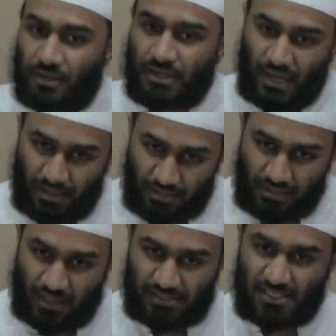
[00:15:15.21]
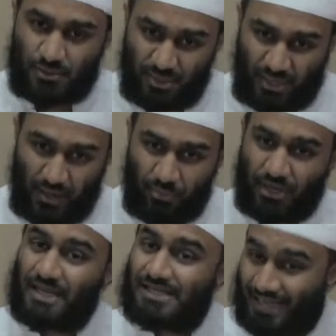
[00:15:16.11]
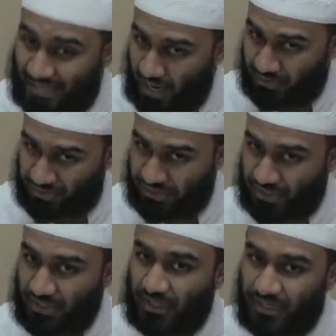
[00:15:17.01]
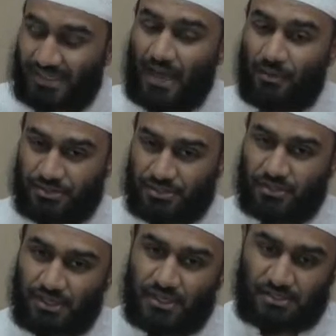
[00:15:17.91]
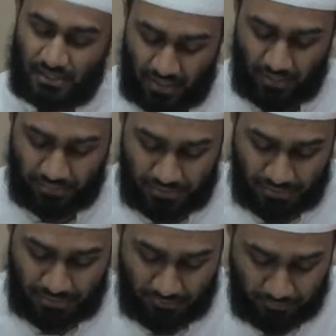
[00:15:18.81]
Yeah, yes, it's bid'ah, but it counts. It counts. Yes, it counts.